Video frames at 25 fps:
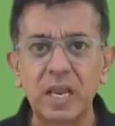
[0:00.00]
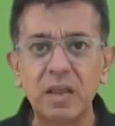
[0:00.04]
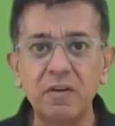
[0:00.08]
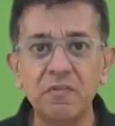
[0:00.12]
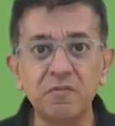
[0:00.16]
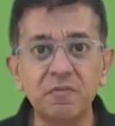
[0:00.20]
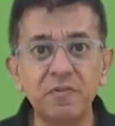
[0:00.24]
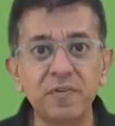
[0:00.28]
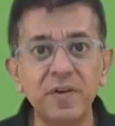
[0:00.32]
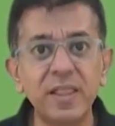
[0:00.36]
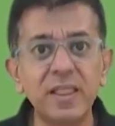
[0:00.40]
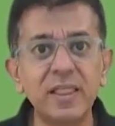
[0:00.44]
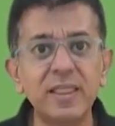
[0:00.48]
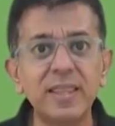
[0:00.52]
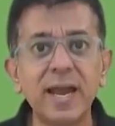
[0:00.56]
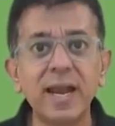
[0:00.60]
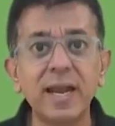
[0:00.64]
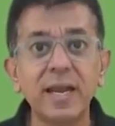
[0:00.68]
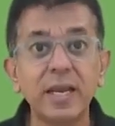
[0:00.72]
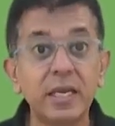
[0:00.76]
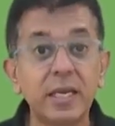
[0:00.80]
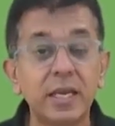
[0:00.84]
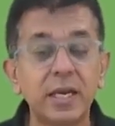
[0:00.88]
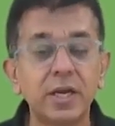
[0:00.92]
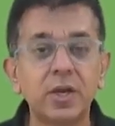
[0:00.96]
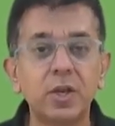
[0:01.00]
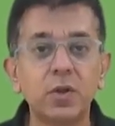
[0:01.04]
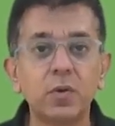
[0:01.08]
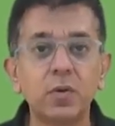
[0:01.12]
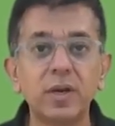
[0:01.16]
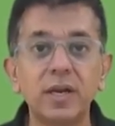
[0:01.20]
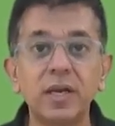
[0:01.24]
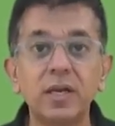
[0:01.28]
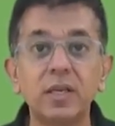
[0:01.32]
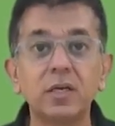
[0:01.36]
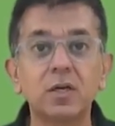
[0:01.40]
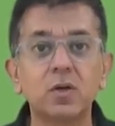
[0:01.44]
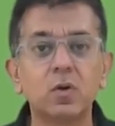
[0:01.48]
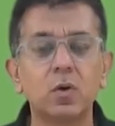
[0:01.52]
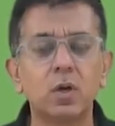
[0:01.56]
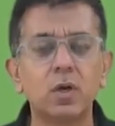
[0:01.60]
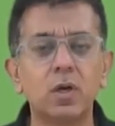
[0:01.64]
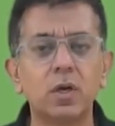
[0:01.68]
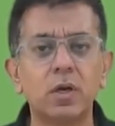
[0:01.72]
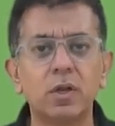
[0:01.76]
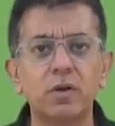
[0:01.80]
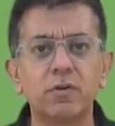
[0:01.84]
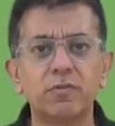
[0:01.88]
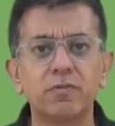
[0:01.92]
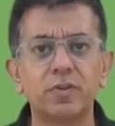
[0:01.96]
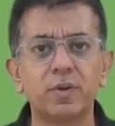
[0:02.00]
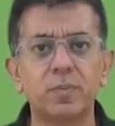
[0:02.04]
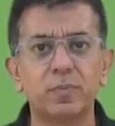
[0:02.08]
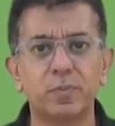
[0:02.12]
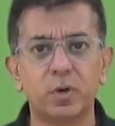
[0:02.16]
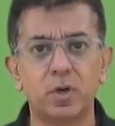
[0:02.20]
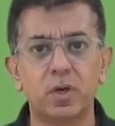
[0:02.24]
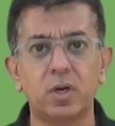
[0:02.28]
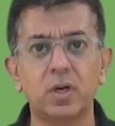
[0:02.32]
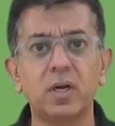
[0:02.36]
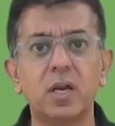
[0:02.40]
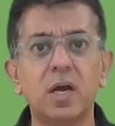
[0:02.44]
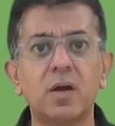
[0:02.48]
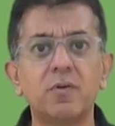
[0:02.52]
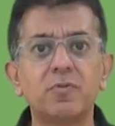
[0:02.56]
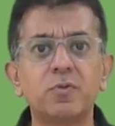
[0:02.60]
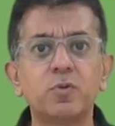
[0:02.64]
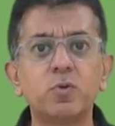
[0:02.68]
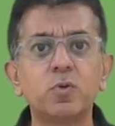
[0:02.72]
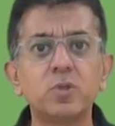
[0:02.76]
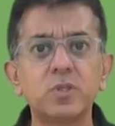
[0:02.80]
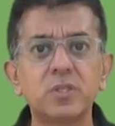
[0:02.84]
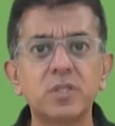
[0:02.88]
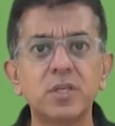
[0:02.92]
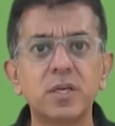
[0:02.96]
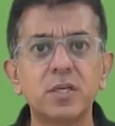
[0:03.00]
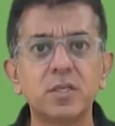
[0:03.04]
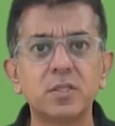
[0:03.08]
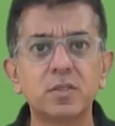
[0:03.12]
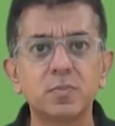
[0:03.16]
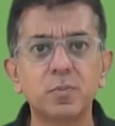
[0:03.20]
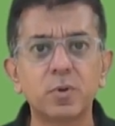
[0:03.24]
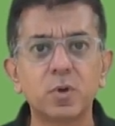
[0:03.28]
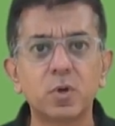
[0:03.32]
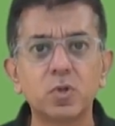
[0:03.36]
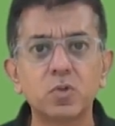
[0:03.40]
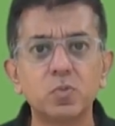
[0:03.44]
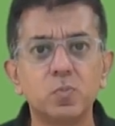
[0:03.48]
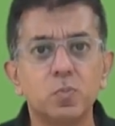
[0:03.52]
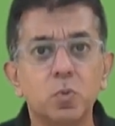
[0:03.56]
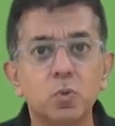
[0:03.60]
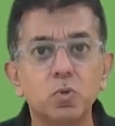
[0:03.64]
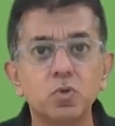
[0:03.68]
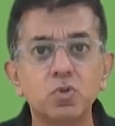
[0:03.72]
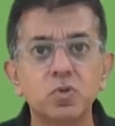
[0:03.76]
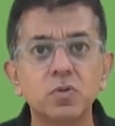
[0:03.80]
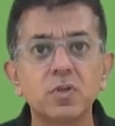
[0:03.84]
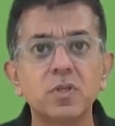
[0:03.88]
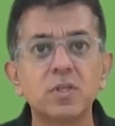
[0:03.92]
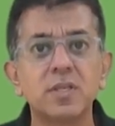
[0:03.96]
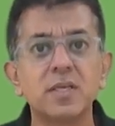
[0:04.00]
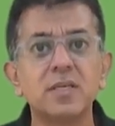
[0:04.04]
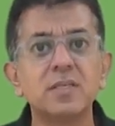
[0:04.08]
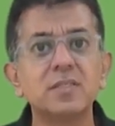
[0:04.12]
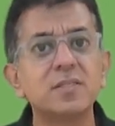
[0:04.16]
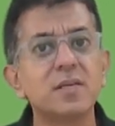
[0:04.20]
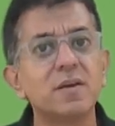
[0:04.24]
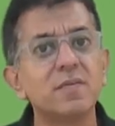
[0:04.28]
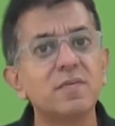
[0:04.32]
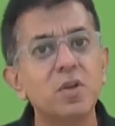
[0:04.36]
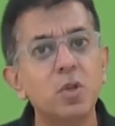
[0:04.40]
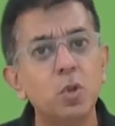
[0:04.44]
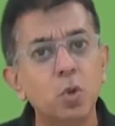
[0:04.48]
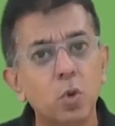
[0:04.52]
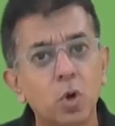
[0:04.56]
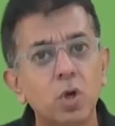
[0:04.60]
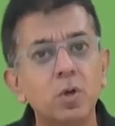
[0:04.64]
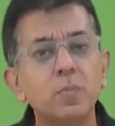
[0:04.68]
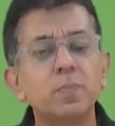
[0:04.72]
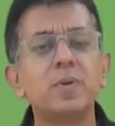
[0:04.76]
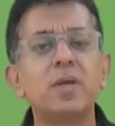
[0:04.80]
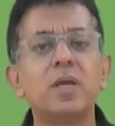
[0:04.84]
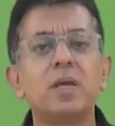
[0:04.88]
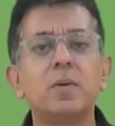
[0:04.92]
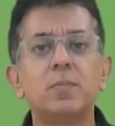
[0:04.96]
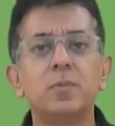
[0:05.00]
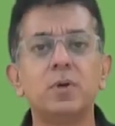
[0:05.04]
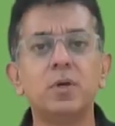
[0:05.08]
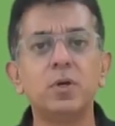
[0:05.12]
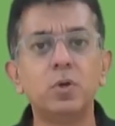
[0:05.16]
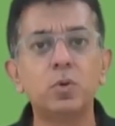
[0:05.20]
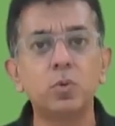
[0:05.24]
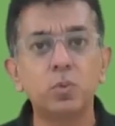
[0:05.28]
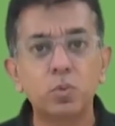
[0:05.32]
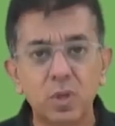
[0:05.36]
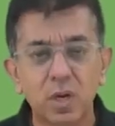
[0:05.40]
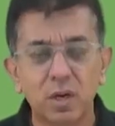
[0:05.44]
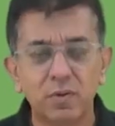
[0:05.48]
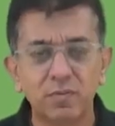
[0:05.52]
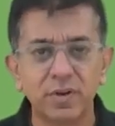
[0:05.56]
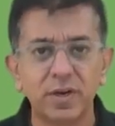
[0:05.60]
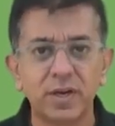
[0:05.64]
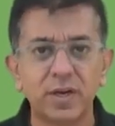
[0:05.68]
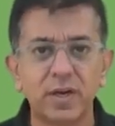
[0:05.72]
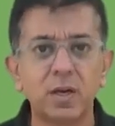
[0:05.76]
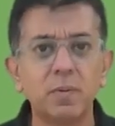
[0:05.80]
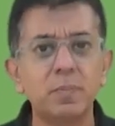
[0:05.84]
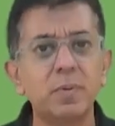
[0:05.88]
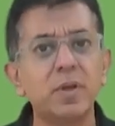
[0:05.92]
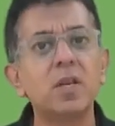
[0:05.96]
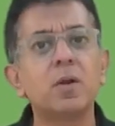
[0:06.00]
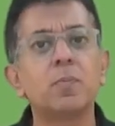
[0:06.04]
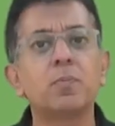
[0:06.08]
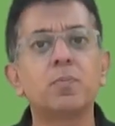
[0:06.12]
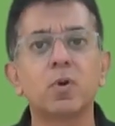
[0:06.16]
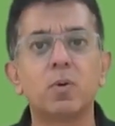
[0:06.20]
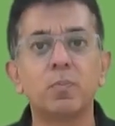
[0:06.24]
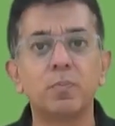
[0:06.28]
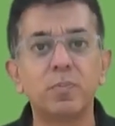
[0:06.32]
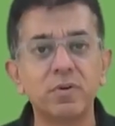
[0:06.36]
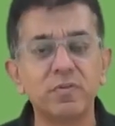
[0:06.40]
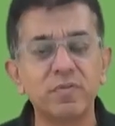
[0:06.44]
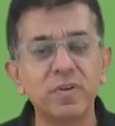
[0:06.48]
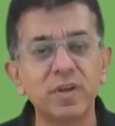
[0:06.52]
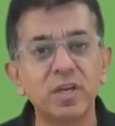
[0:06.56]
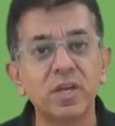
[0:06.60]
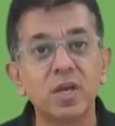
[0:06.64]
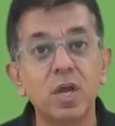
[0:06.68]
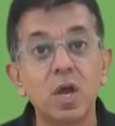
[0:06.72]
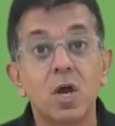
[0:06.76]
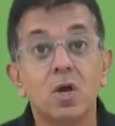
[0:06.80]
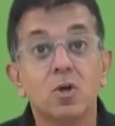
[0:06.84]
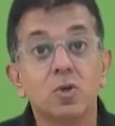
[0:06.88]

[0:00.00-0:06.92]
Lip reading: Will that deteriorate the quality of the product? Of course, yes, because most of the things I will not be able to cover it up in a proper way.